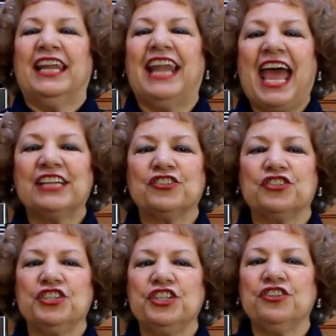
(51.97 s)

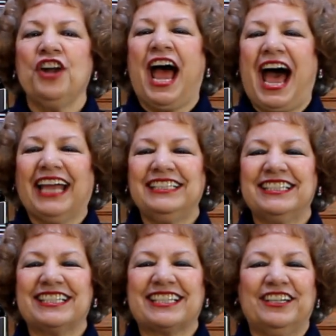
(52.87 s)
Last year, I
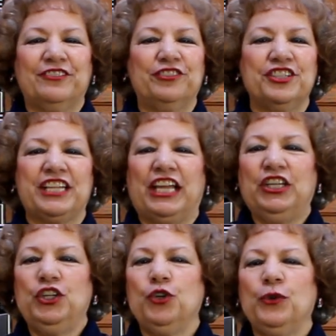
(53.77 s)
discovered a
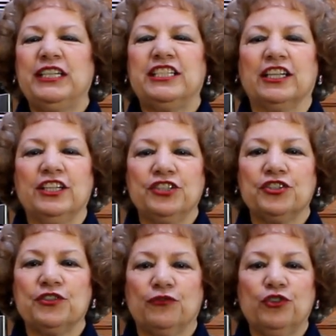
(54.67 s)
new and
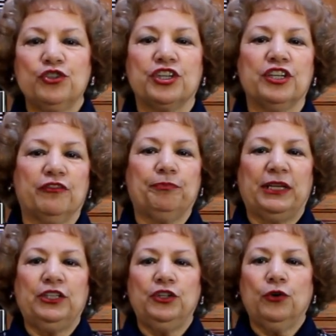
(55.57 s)
delicious version of
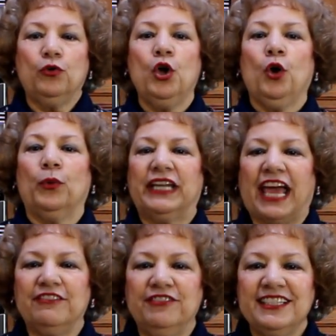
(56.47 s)
piñón when
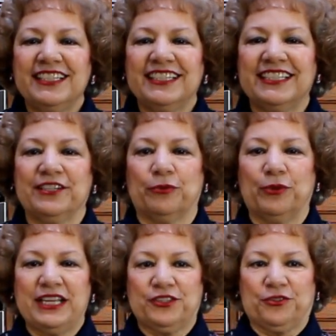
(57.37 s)
I visited a
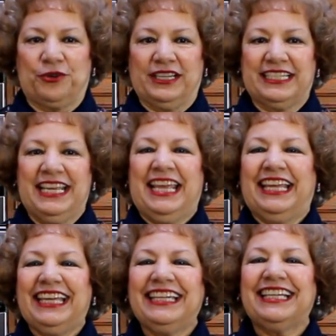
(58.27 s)
restaurant
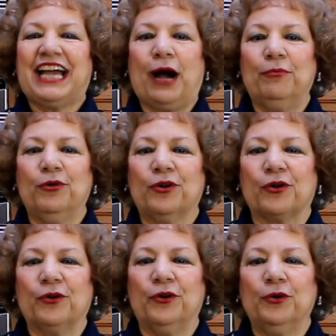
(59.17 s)
in Cabo
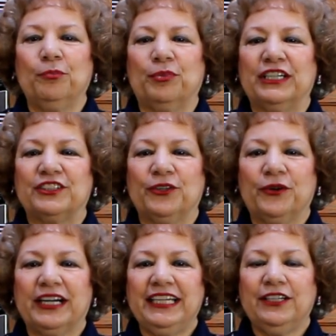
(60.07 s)
Rojo, Puerto
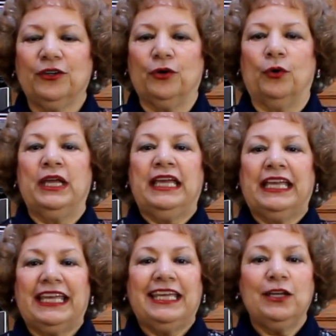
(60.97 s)
Rico.
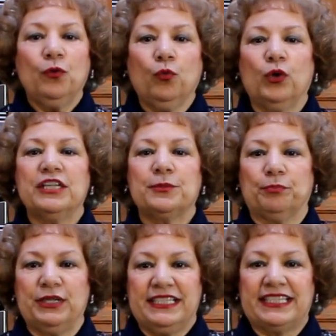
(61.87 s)
It was
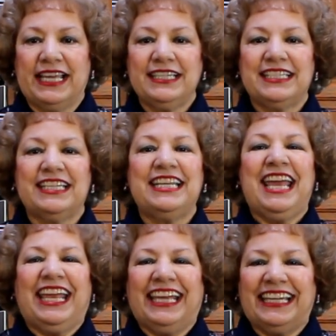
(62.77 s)
presented
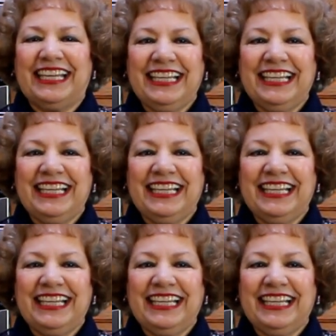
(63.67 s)
in